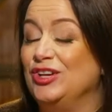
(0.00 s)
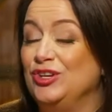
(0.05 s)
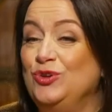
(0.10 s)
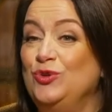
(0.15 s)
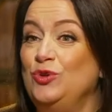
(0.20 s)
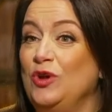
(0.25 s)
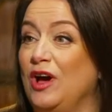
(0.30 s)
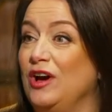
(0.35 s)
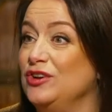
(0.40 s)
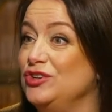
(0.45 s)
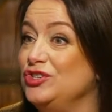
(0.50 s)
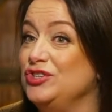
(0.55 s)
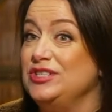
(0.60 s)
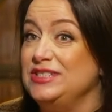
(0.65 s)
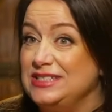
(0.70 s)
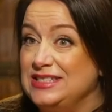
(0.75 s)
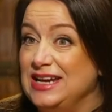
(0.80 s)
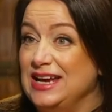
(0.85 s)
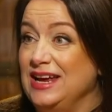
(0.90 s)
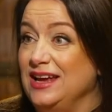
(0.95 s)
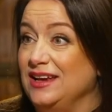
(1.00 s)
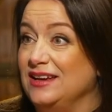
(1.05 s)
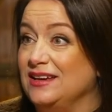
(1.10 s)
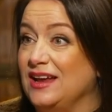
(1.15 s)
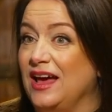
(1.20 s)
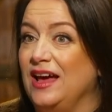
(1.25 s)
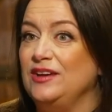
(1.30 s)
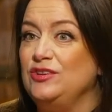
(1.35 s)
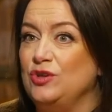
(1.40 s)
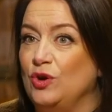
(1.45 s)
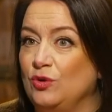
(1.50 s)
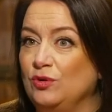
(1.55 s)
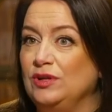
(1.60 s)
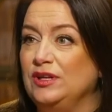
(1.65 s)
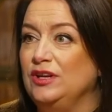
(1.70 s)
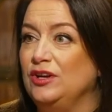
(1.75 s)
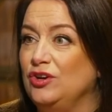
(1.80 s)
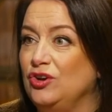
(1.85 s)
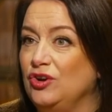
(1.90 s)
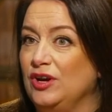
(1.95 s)
You'd understand. I
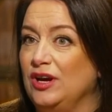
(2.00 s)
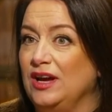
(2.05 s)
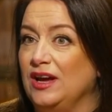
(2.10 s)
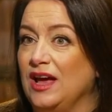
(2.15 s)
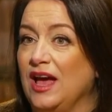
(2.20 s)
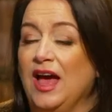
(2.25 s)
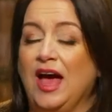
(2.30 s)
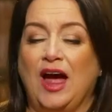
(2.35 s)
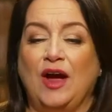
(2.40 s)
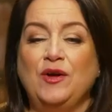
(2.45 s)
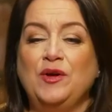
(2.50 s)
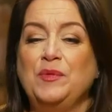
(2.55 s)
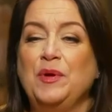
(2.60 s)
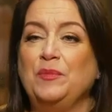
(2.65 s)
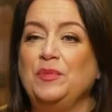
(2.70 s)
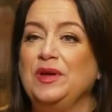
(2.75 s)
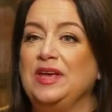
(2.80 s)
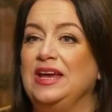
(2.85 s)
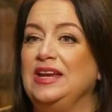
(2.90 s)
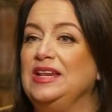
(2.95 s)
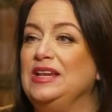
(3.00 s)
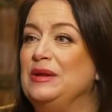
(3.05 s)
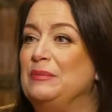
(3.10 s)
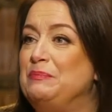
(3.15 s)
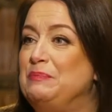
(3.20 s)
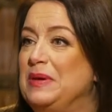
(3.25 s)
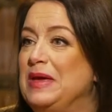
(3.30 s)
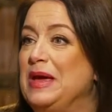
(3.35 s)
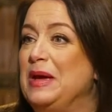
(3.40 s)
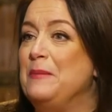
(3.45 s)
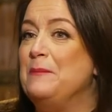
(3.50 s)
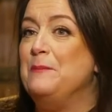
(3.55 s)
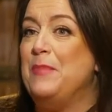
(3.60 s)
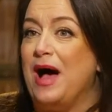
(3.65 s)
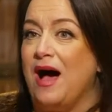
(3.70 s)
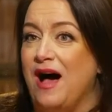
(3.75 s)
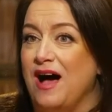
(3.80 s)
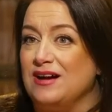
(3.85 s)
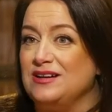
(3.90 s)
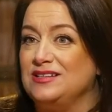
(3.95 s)
totally agree. But I remember getting a big
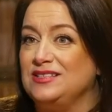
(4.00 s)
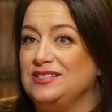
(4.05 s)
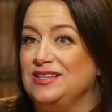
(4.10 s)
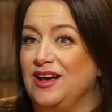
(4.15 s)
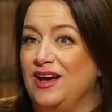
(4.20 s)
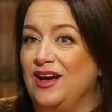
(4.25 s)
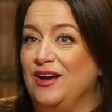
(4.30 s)
box